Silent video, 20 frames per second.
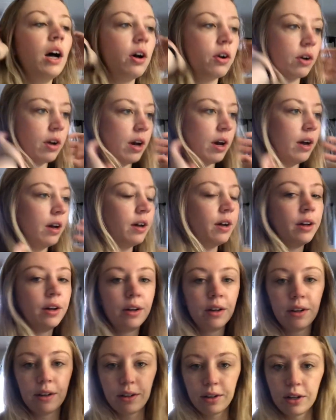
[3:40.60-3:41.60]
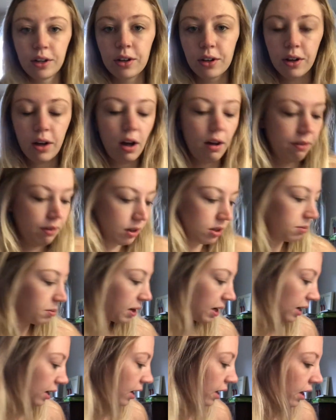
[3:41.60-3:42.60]
Okay, coffee is
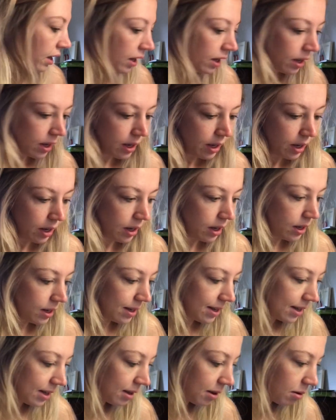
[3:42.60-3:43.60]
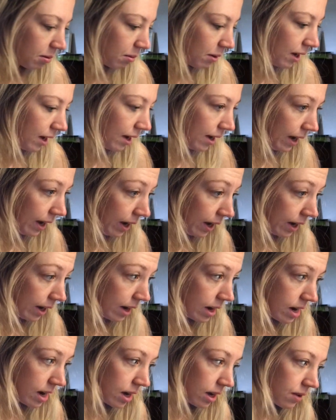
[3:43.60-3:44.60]
made.
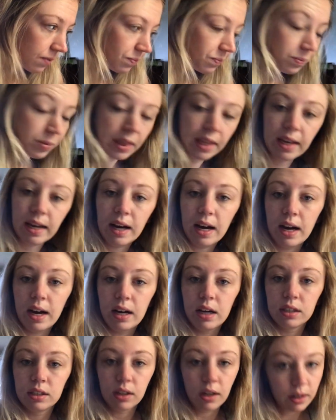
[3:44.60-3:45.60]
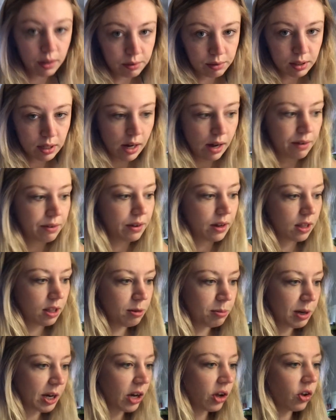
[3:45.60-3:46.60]
I got a ton of stuff in
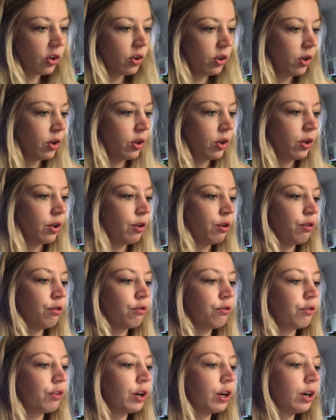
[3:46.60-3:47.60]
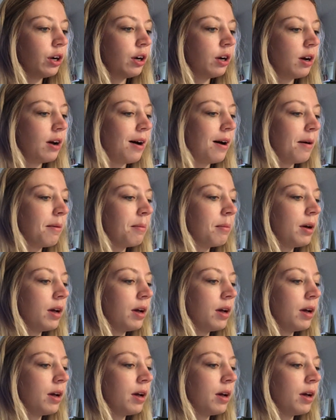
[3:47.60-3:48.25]
the mail for